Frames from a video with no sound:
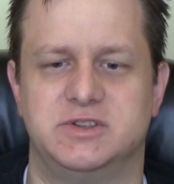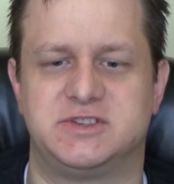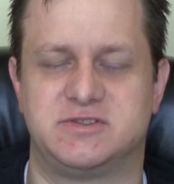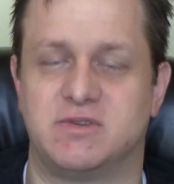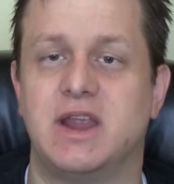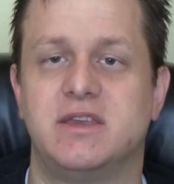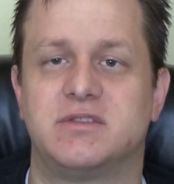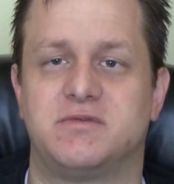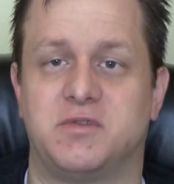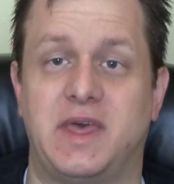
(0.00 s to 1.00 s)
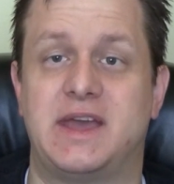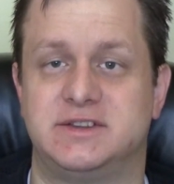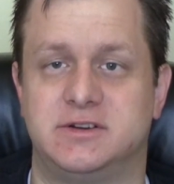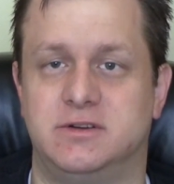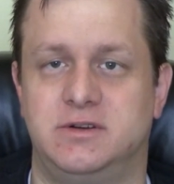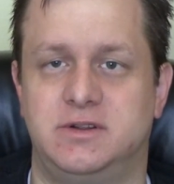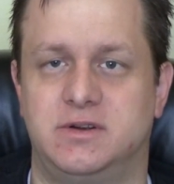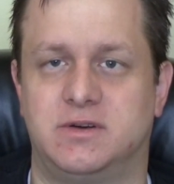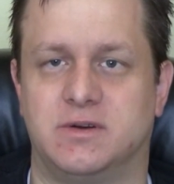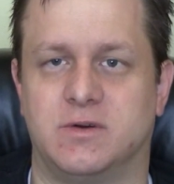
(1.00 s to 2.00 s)
strength for that turn,
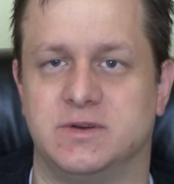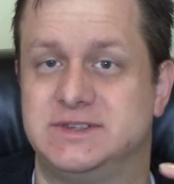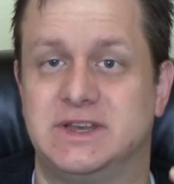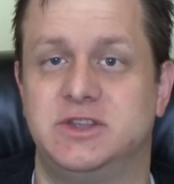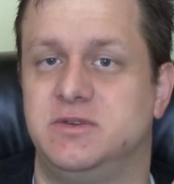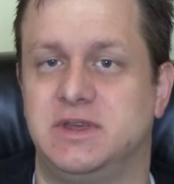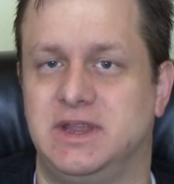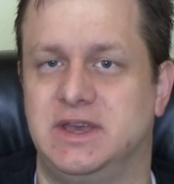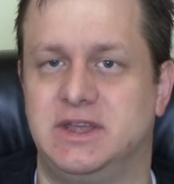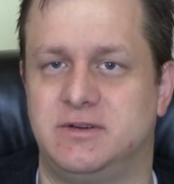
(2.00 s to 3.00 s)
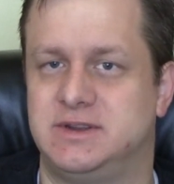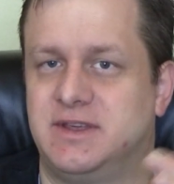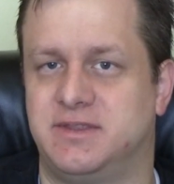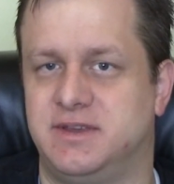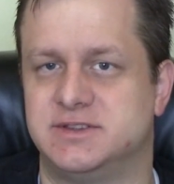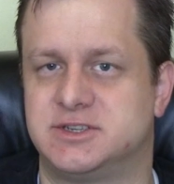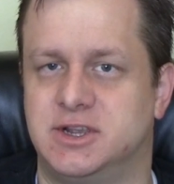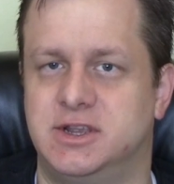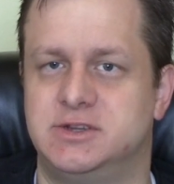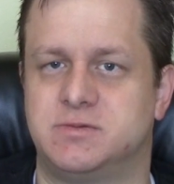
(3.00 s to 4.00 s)
or until you get hit, or until things
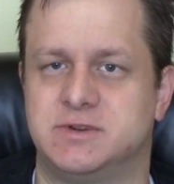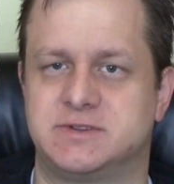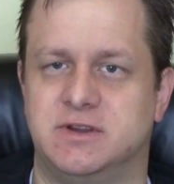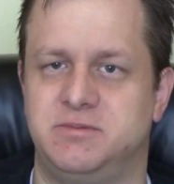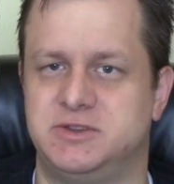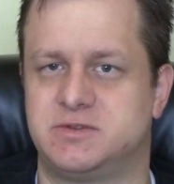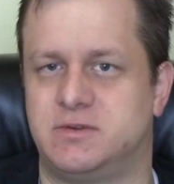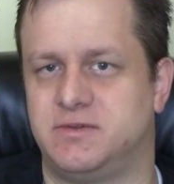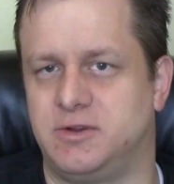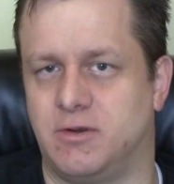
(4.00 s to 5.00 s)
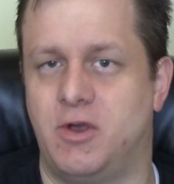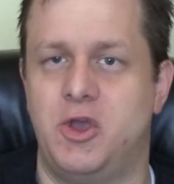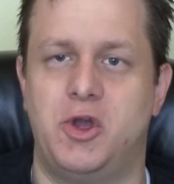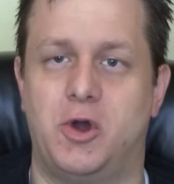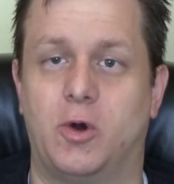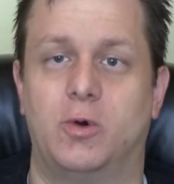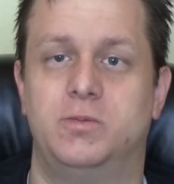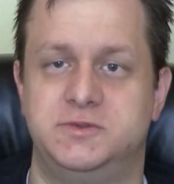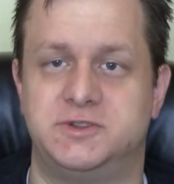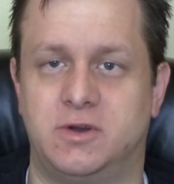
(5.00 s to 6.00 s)
change, where it's going to be sort of your
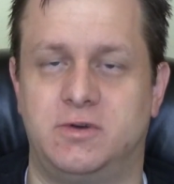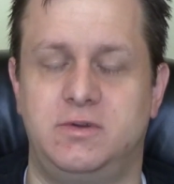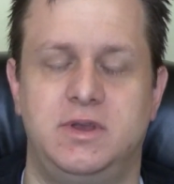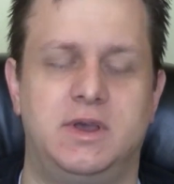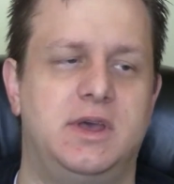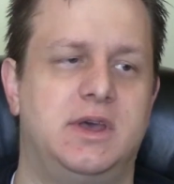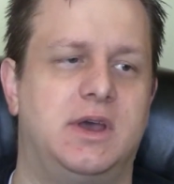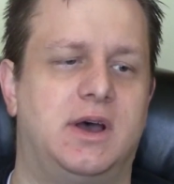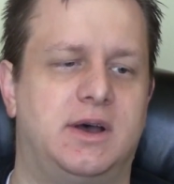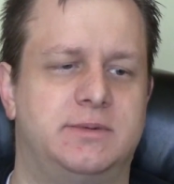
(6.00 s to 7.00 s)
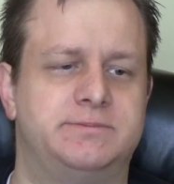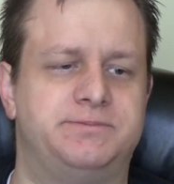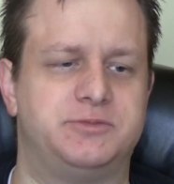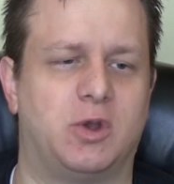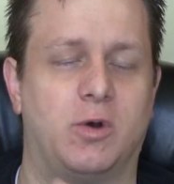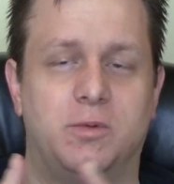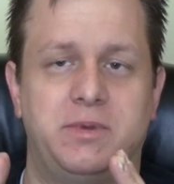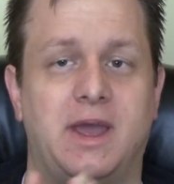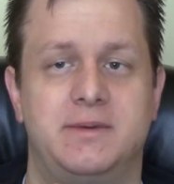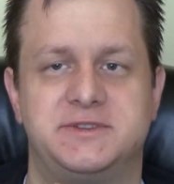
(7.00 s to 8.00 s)
home zone, a home
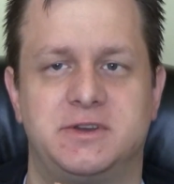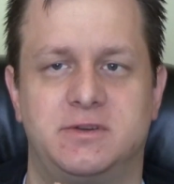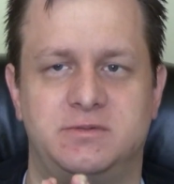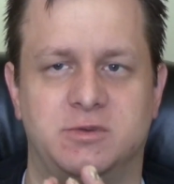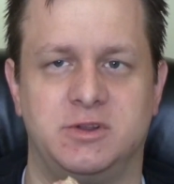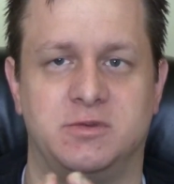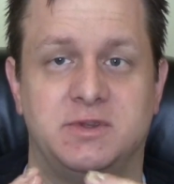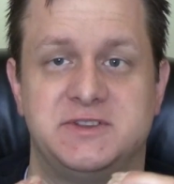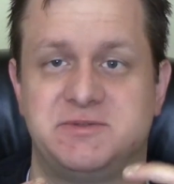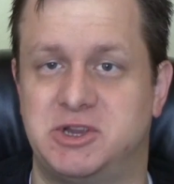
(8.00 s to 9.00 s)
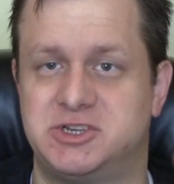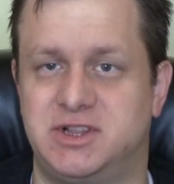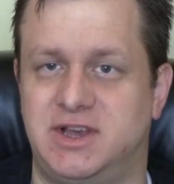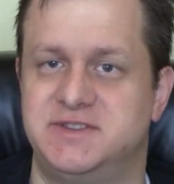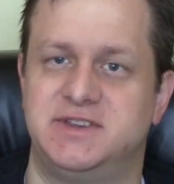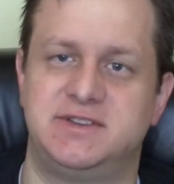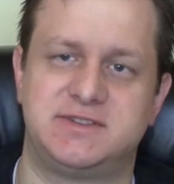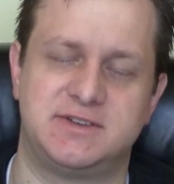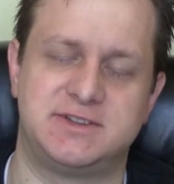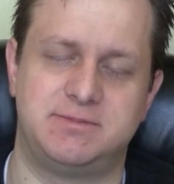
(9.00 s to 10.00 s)
time zone where you really specialize in,
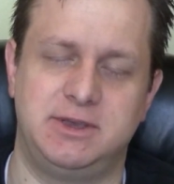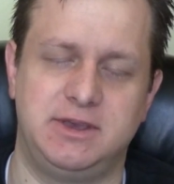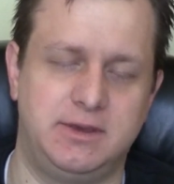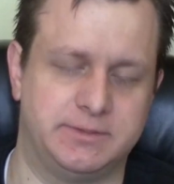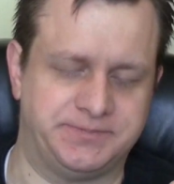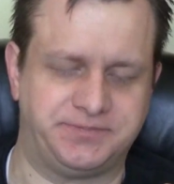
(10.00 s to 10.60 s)
so to speak.